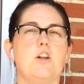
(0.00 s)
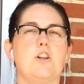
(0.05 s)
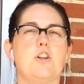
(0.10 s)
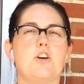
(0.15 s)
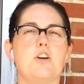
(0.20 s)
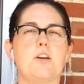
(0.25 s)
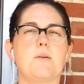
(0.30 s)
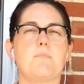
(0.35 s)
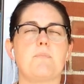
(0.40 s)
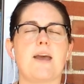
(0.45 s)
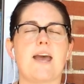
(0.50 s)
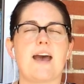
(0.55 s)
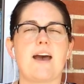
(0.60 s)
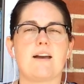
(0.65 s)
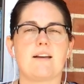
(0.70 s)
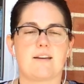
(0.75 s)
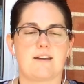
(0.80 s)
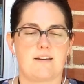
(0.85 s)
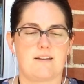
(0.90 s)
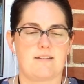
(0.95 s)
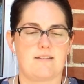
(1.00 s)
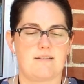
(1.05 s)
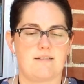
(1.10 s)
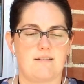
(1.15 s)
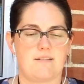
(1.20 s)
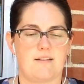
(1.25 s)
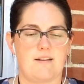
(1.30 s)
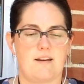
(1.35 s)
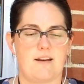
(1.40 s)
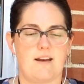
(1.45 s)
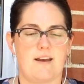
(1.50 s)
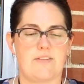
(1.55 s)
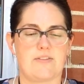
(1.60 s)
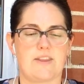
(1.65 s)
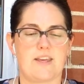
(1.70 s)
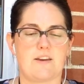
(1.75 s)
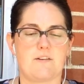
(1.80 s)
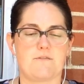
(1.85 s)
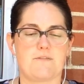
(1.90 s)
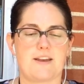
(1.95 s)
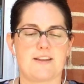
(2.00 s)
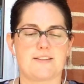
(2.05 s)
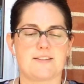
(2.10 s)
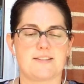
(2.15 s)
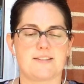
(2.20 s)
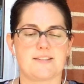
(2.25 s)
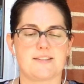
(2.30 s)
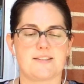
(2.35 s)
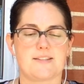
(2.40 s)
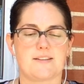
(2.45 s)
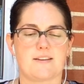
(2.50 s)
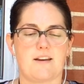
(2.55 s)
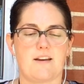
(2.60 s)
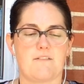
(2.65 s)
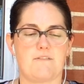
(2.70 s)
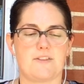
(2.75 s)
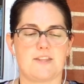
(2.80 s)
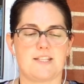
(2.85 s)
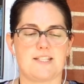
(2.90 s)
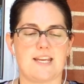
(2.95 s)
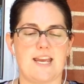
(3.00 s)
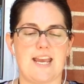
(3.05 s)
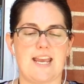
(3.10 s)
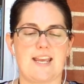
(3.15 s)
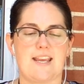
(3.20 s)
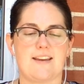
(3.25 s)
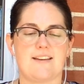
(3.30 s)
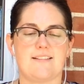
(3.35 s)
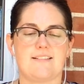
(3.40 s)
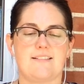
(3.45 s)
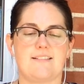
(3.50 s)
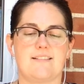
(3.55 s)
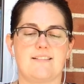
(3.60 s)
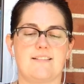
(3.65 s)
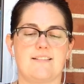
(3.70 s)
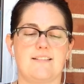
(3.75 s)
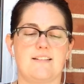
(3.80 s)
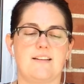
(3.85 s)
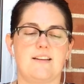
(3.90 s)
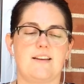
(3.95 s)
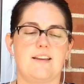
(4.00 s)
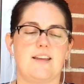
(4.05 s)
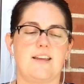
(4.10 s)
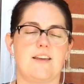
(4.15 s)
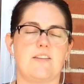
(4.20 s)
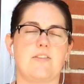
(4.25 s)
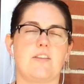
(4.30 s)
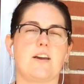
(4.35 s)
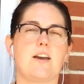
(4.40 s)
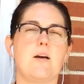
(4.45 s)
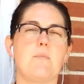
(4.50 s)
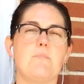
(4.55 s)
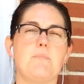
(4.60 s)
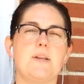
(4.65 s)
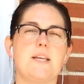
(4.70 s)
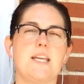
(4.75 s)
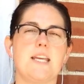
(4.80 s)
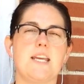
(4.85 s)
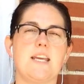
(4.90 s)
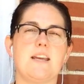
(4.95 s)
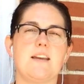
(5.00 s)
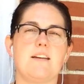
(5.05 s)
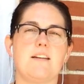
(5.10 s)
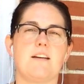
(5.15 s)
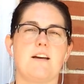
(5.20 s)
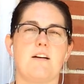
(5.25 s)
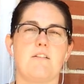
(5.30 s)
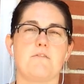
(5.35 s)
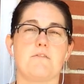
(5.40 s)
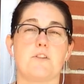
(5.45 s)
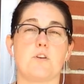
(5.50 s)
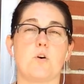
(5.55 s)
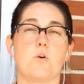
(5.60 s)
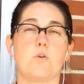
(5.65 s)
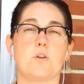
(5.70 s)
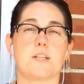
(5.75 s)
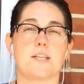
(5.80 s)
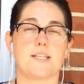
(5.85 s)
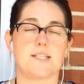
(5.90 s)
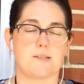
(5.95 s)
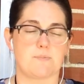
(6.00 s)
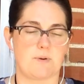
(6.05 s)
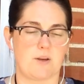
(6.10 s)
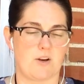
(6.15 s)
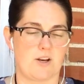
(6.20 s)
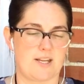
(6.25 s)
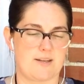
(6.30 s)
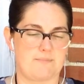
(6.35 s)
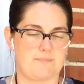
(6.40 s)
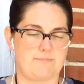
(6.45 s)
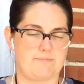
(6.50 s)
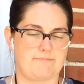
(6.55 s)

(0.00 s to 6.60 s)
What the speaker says: Look back on the events of the day in the company of the Holy Spirit.